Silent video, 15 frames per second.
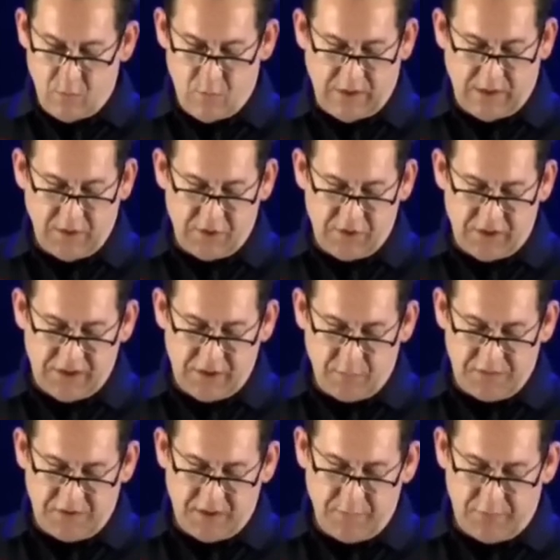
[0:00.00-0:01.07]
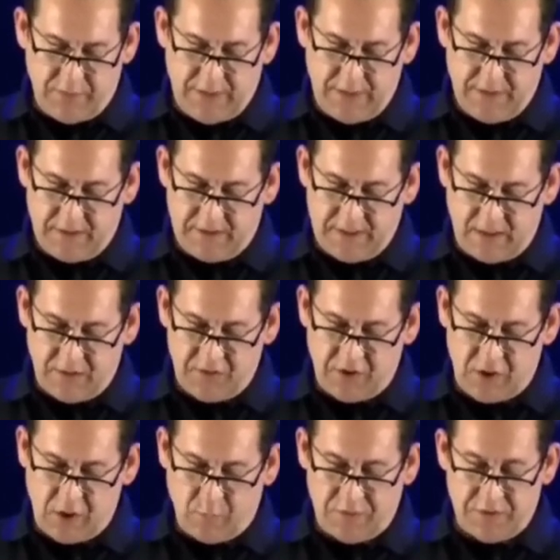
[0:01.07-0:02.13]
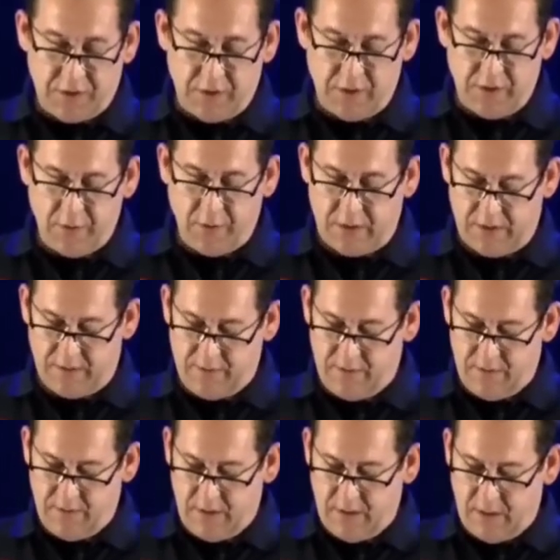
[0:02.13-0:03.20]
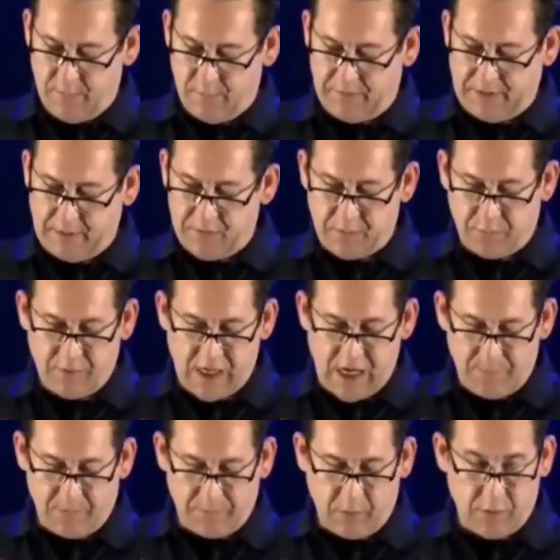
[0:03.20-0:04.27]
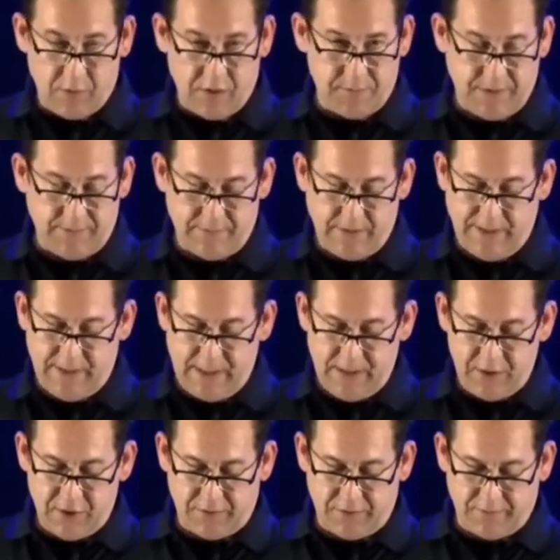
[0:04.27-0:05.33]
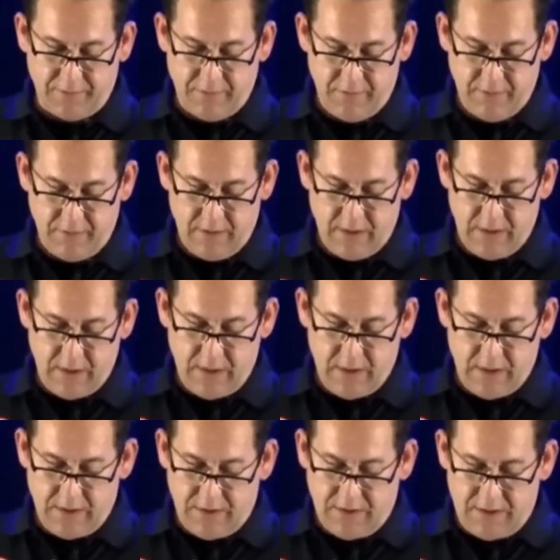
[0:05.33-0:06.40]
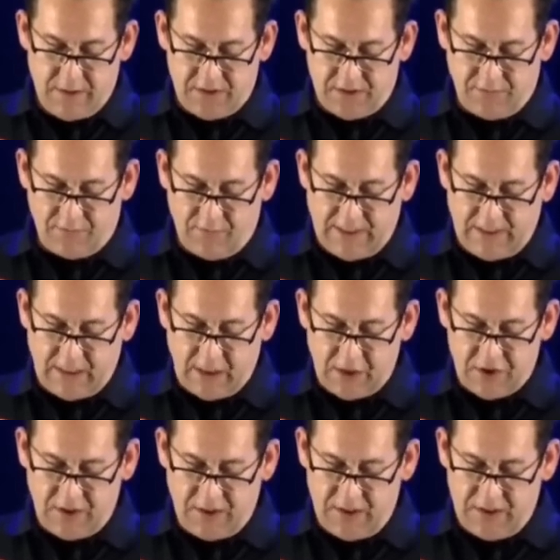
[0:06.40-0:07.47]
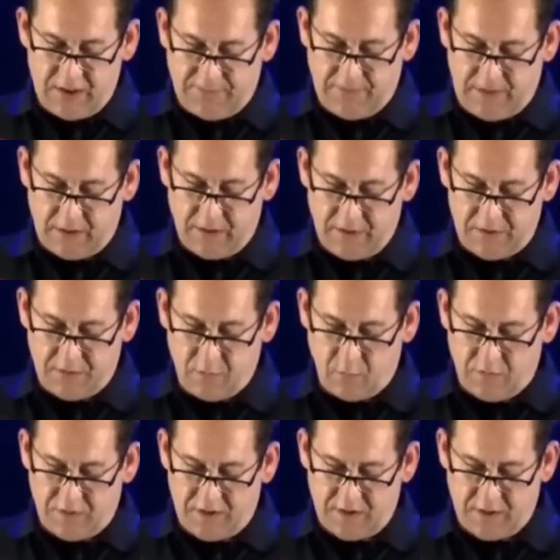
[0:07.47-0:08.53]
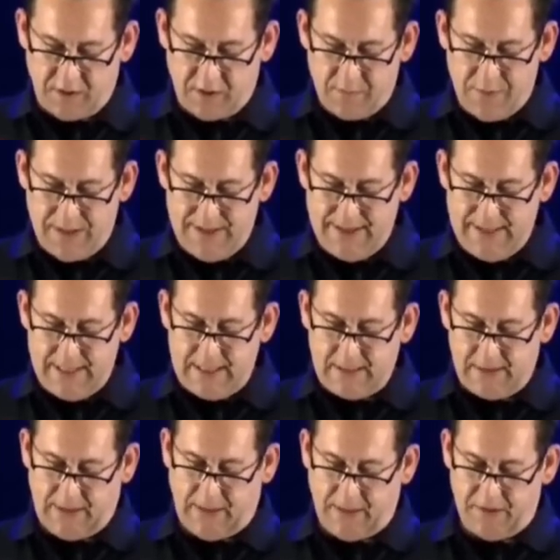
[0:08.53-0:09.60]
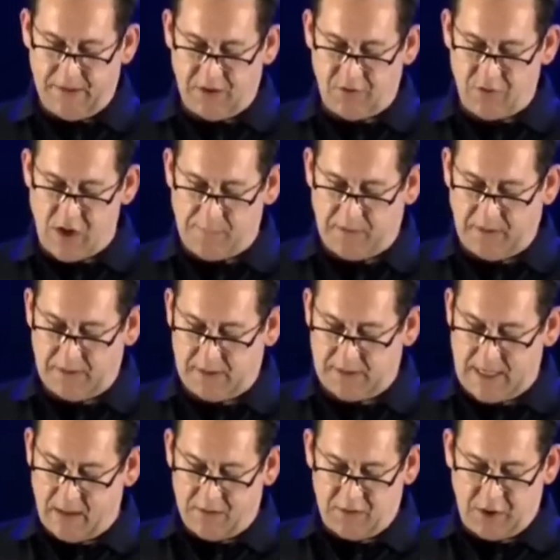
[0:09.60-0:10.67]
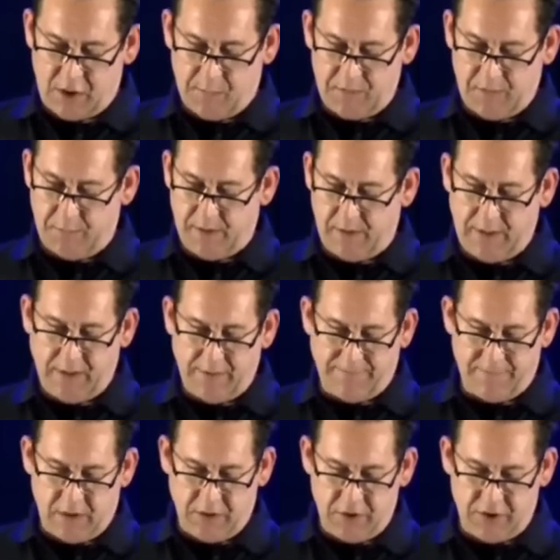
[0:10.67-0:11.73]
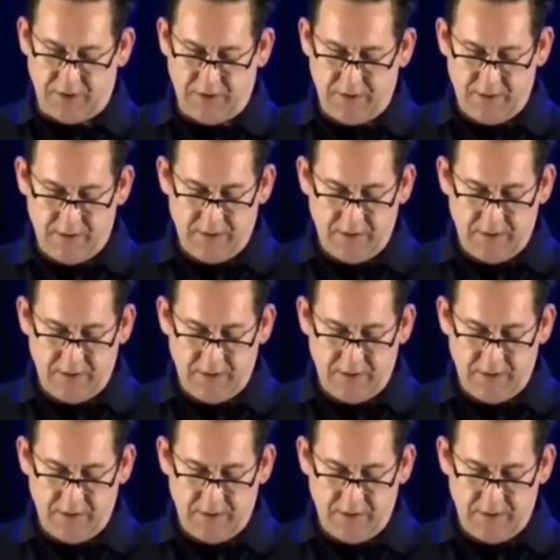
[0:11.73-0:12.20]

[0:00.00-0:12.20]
When construction was completed, the telescope was turned on, but there was a problem caused by radiation. This radiation interference was completely disrupting the telescope's ability to function.